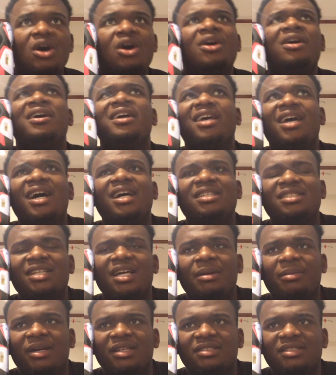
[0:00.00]
Oh yeah, I just
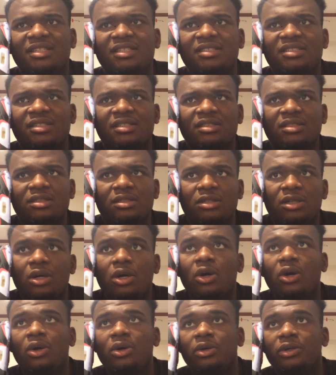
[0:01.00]
got my sixes.
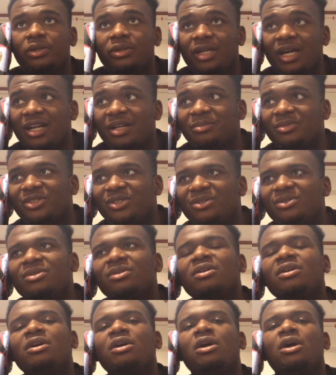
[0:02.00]
Oh, you got him too?
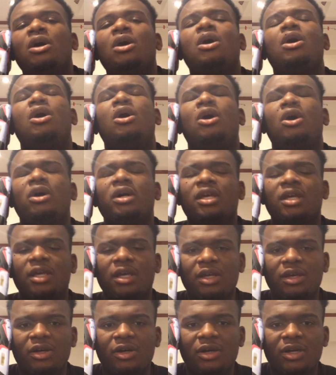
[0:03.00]
Oh,
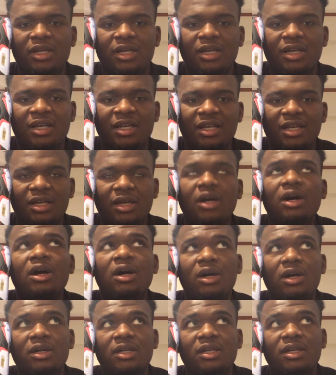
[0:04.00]
okay, okay.
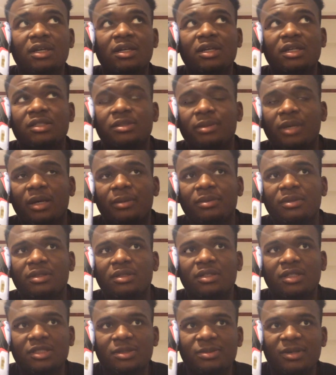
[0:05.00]
Oh, okay. That's popping.
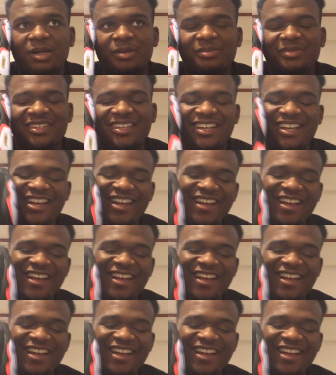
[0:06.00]
That's popping.